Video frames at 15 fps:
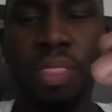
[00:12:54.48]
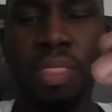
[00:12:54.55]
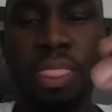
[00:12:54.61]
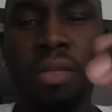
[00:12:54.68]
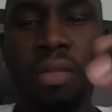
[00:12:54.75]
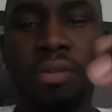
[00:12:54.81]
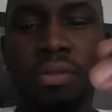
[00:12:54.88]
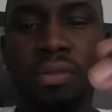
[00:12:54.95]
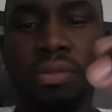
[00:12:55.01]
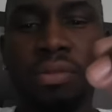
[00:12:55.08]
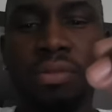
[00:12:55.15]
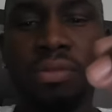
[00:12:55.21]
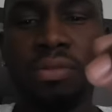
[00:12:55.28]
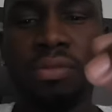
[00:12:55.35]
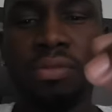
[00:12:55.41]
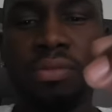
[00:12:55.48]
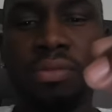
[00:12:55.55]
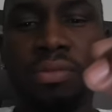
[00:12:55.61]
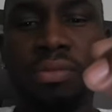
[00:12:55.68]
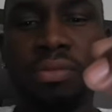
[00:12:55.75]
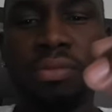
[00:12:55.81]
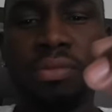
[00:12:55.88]

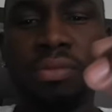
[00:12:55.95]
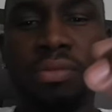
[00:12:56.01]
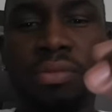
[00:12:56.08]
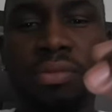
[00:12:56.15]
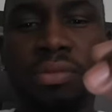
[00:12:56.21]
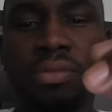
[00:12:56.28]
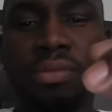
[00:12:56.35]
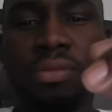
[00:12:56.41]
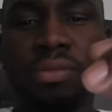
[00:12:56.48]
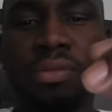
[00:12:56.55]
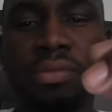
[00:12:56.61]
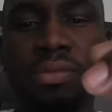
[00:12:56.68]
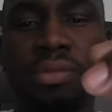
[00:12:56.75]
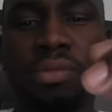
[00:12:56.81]
Nothing is said.